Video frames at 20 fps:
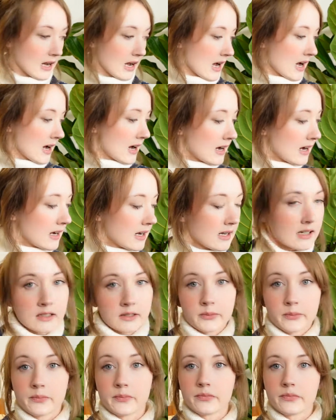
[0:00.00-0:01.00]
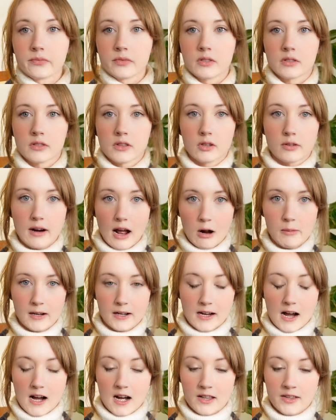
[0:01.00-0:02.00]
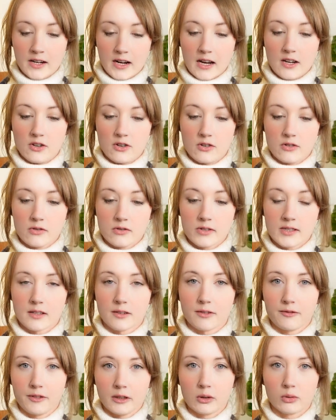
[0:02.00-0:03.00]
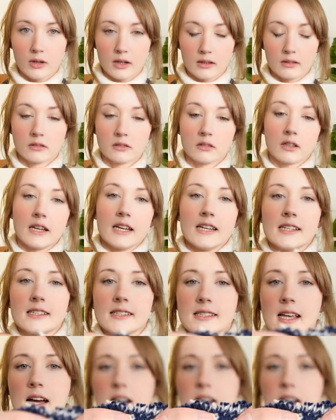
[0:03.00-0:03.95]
rawagarn that I use, the finnel, is